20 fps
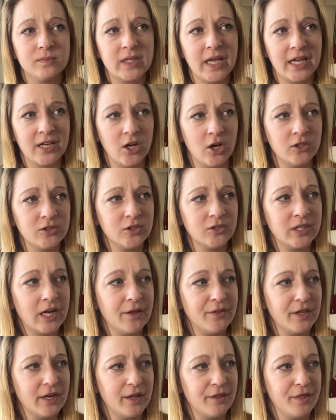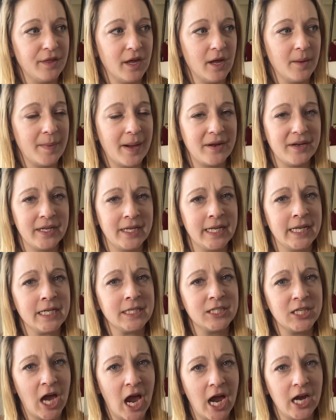and also, now that I think about it, an
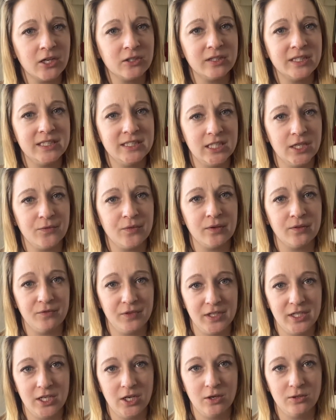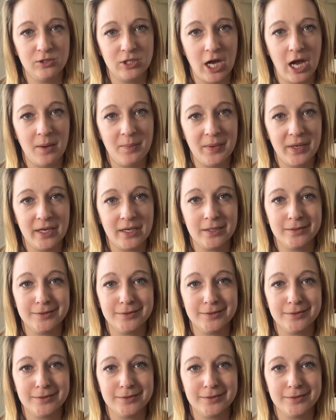entirely different video topic.